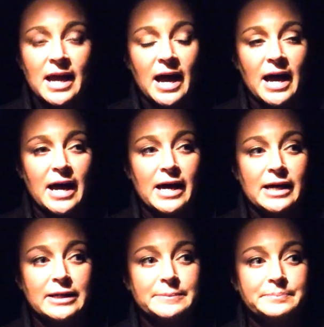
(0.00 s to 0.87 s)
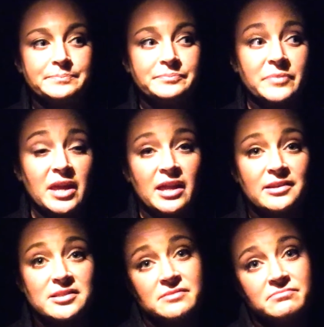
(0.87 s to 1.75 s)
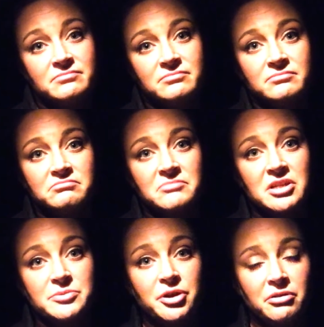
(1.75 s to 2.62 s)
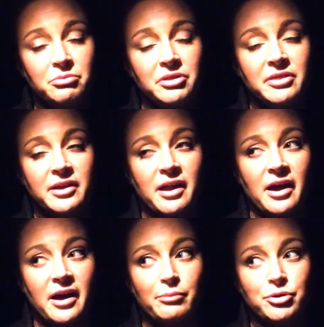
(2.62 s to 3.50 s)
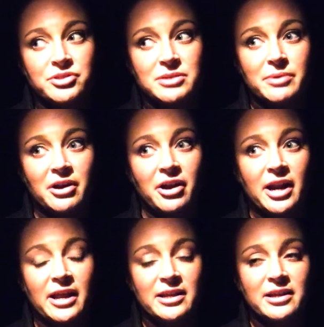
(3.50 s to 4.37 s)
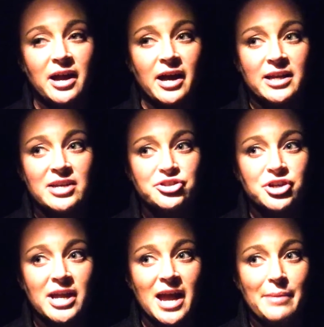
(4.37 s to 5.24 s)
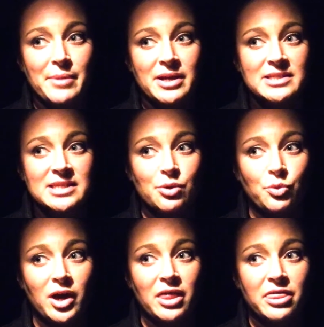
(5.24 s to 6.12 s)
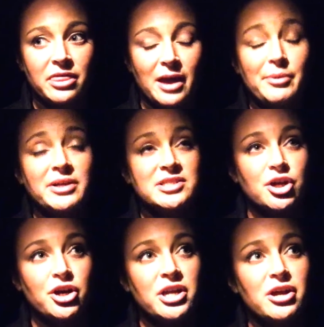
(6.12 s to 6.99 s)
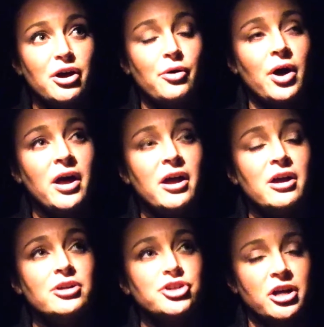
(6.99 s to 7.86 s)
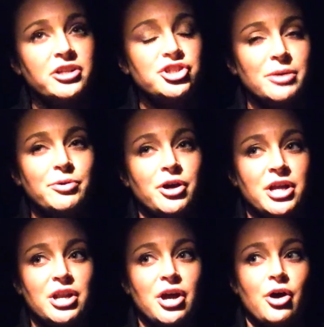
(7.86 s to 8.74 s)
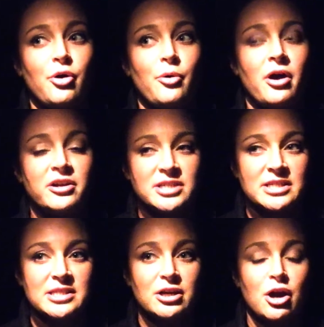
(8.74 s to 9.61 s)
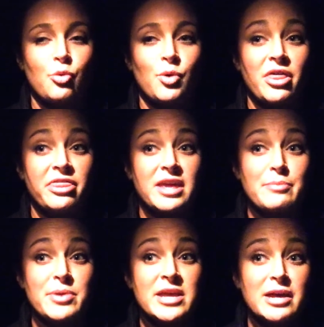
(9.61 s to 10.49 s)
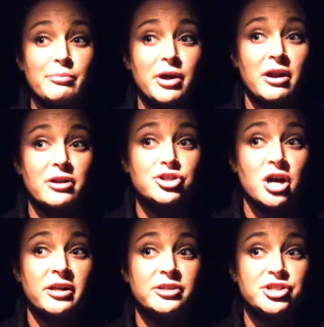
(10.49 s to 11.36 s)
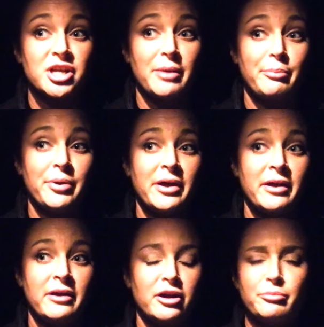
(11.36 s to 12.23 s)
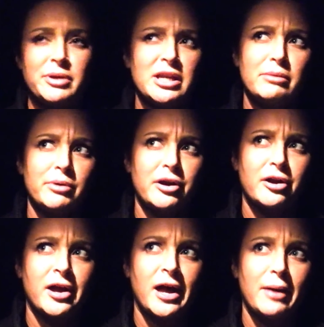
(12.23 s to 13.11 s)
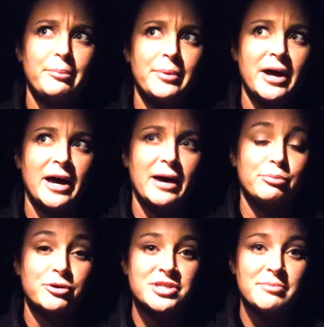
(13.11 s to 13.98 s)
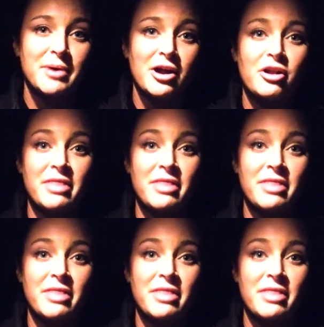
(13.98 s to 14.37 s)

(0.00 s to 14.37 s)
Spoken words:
And it's good with the protein powder in it. Yesterday I mixed the cookie dough, chocolate chip cookie dough, Arctic Zero with the peanut butter chocolate chip or peanut butter cup protein powder.